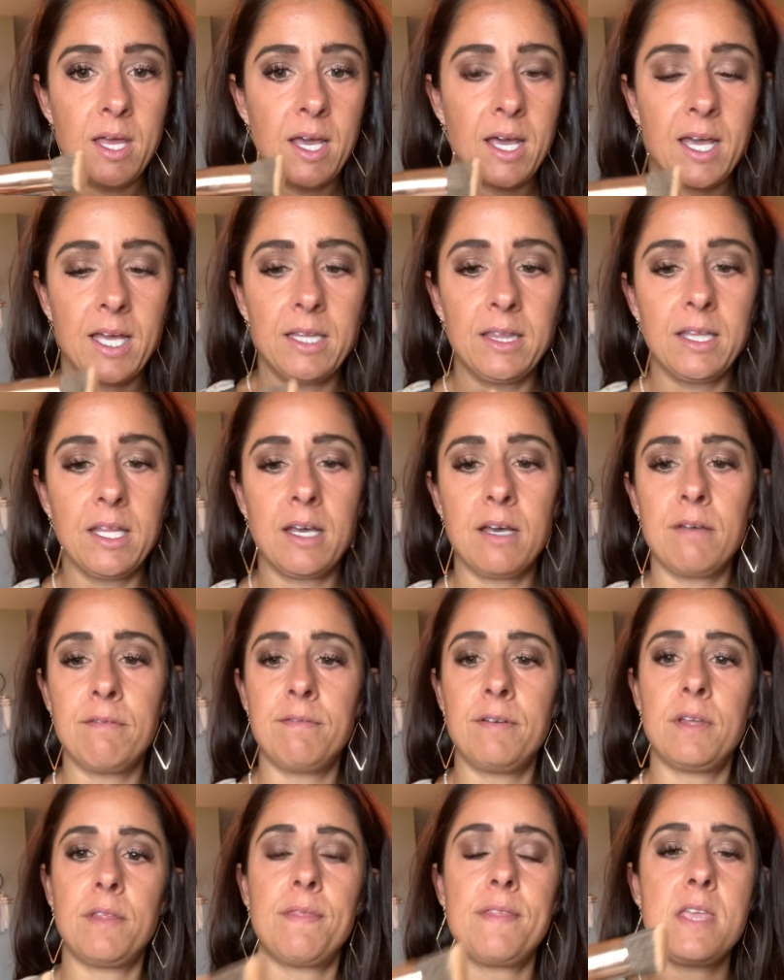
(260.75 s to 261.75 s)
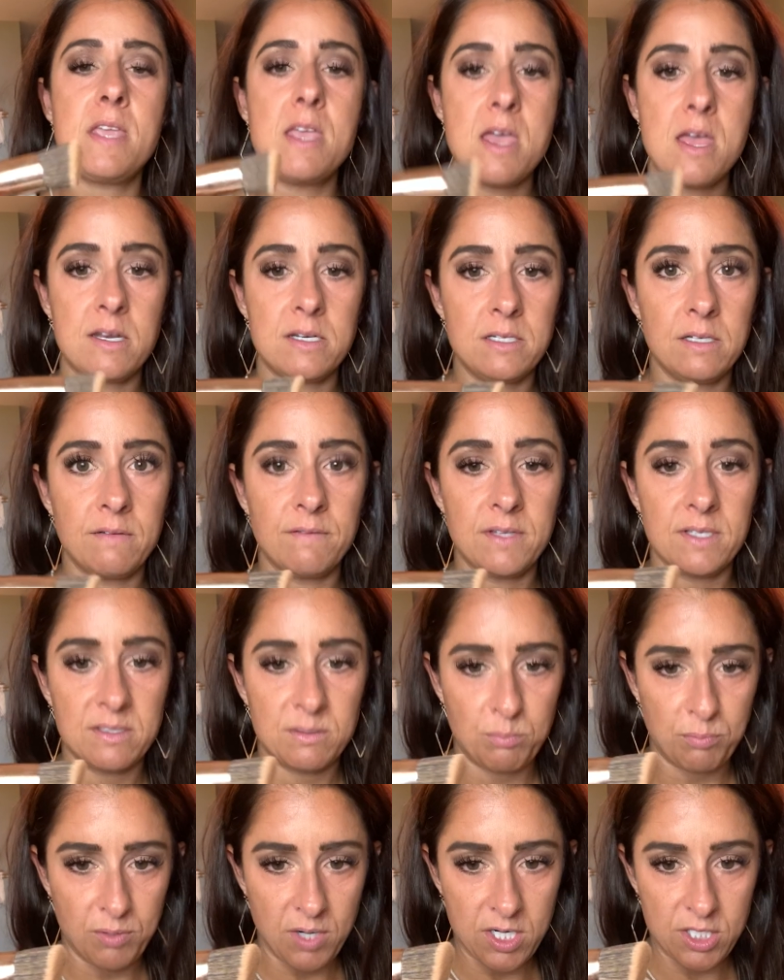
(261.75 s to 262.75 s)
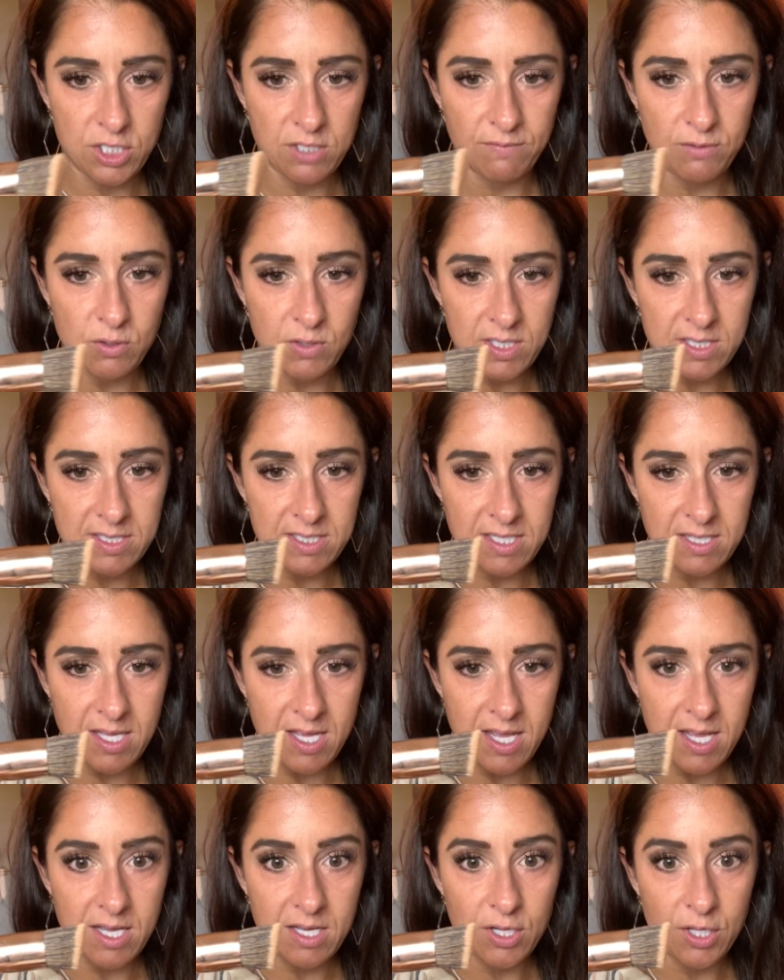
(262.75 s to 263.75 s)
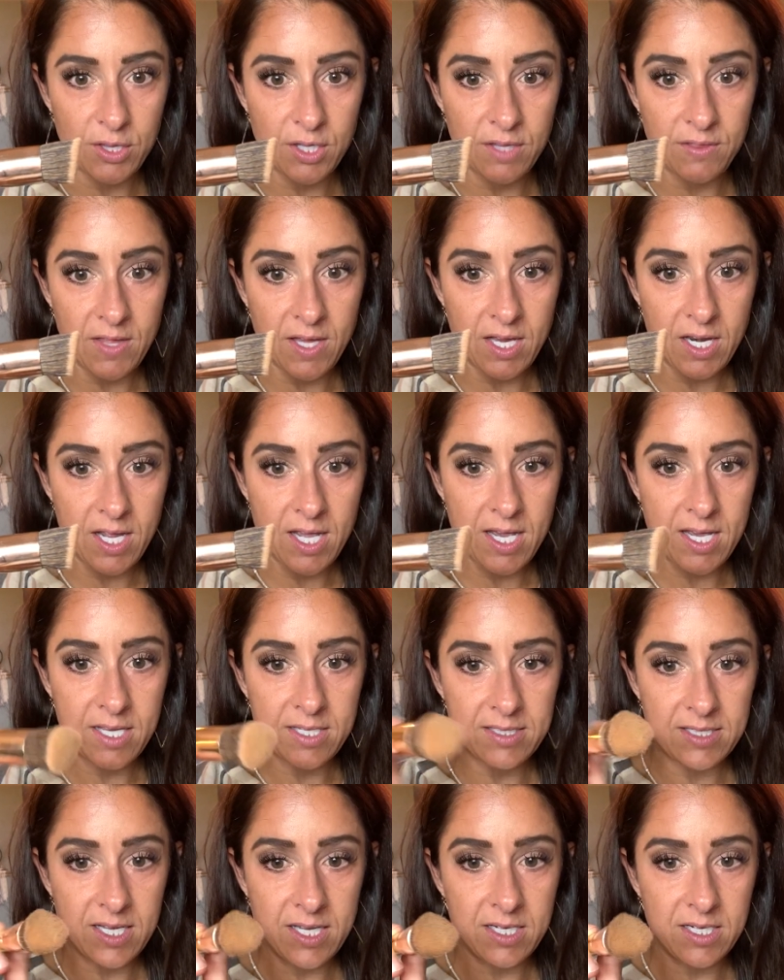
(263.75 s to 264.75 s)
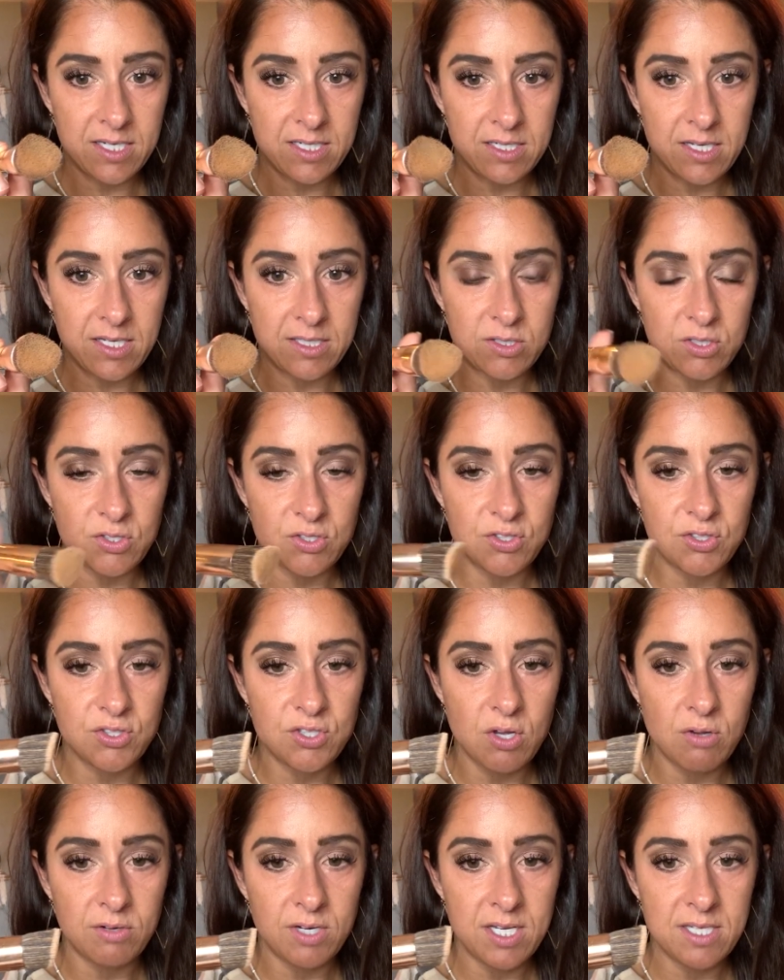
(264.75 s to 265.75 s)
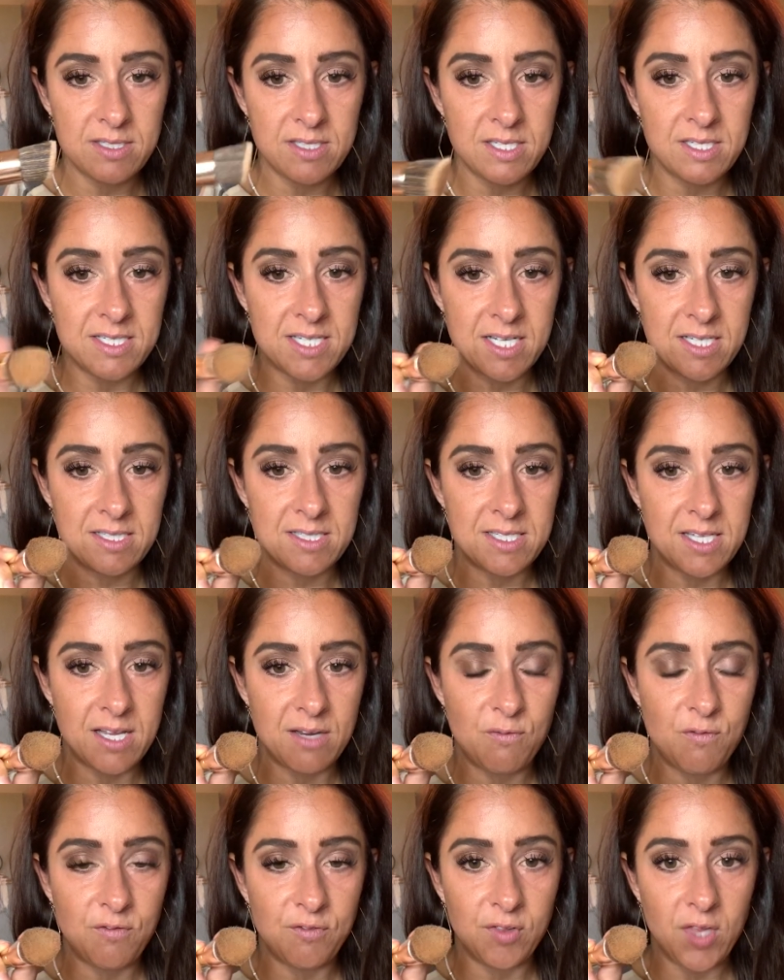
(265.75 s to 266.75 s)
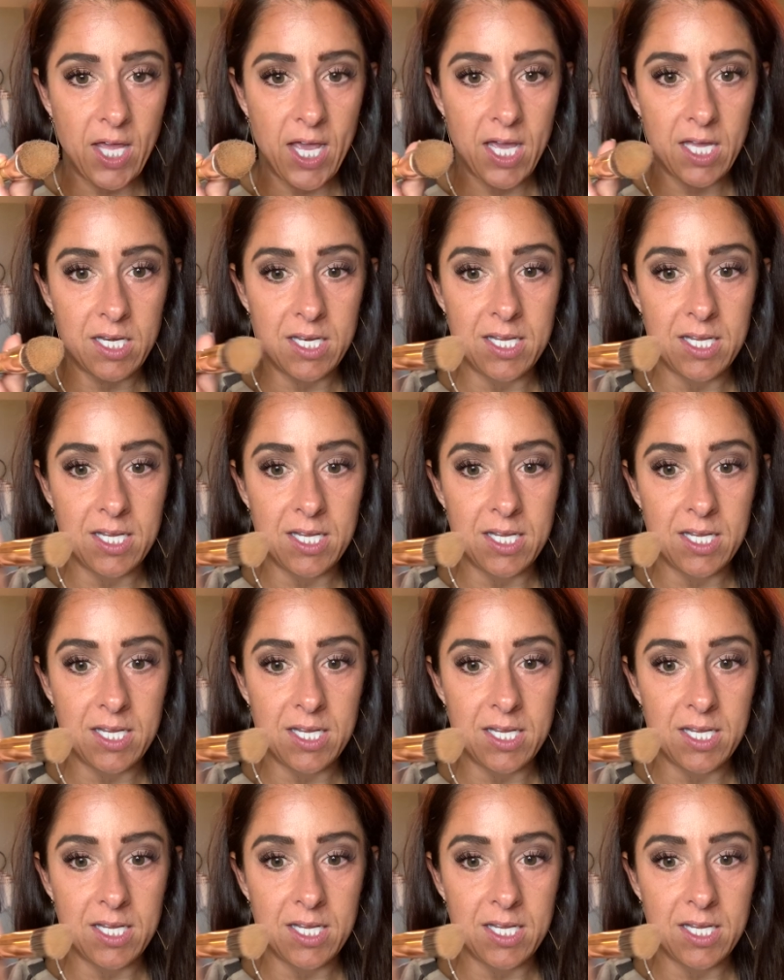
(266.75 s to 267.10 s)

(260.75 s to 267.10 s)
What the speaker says: I love the end of this brush. If you can see the angle that has, and it's so nice and dense and flat.